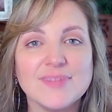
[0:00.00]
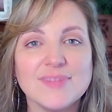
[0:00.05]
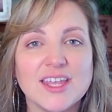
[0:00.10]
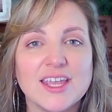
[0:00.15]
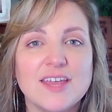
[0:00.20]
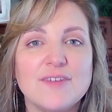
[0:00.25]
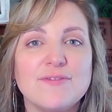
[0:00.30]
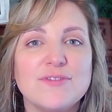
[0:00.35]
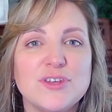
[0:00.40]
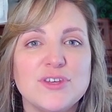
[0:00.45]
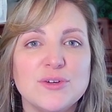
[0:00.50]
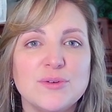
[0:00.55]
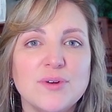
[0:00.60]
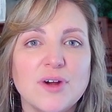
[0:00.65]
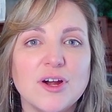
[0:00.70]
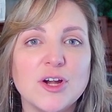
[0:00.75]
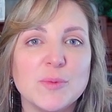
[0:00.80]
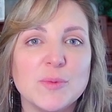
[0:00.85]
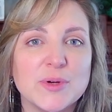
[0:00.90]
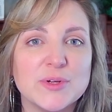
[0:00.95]
If you
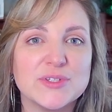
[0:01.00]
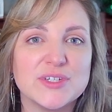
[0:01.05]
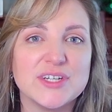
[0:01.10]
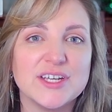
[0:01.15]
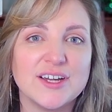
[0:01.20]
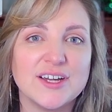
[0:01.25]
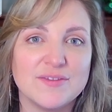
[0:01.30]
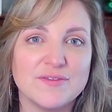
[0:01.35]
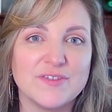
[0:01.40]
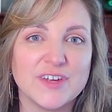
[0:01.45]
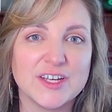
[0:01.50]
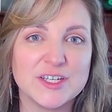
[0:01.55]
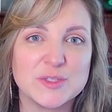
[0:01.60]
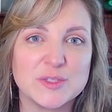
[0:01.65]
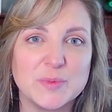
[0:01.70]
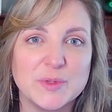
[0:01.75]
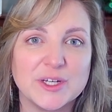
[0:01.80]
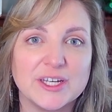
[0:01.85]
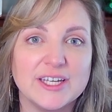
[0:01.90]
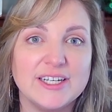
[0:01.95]
are posting on
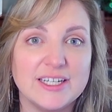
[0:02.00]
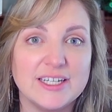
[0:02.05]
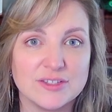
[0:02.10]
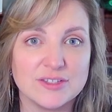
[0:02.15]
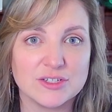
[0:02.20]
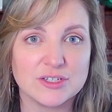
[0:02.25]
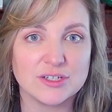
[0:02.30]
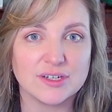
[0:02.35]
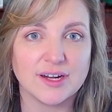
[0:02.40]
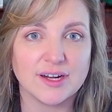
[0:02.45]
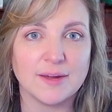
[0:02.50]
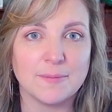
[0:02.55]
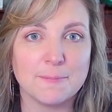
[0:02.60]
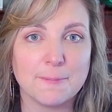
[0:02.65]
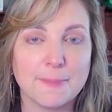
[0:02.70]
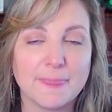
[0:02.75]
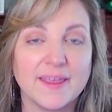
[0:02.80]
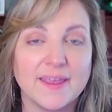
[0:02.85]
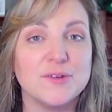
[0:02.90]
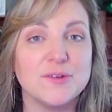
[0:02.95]
Facebook and Instagram
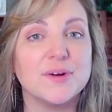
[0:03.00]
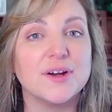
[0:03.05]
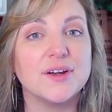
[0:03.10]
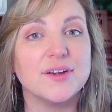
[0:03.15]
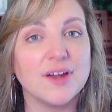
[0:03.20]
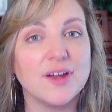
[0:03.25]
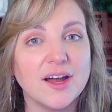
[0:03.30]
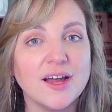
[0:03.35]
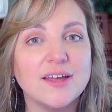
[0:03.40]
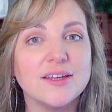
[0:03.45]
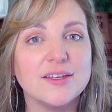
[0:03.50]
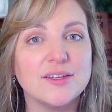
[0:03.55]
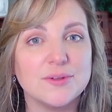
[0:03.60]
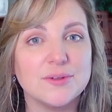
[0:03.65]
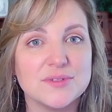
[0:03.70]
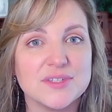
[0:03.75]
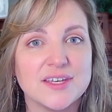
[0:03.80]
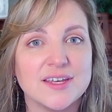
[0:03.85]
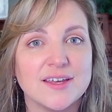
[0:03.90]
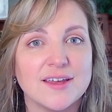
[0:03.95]
and you are not
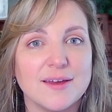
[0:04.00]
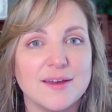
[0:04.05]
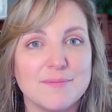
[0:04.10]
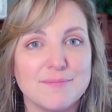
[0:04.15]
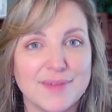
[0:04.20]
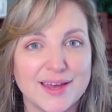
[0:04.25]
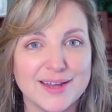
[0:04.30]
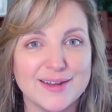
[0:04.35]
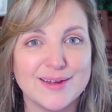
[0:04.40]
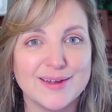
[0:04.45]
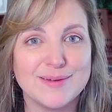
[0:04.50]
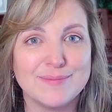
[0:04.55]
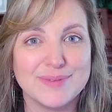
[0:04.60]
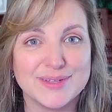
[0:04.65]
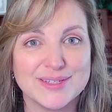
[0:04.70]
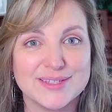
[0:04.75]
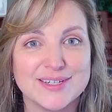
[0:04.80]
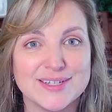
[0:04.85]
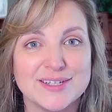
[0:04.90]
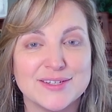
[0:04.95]
using Meta
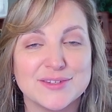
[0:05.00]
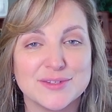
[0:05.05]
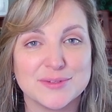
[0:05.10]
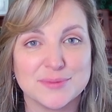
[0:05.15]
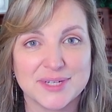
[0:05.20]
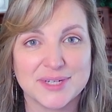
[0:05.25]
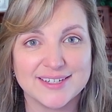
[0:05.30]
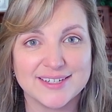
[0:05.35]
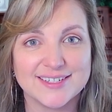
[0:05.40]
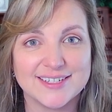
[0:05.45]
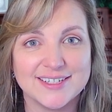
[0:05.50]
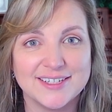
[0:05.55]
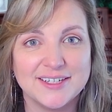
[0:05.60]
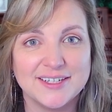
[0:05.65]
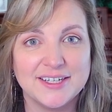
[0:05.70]
Business Suite,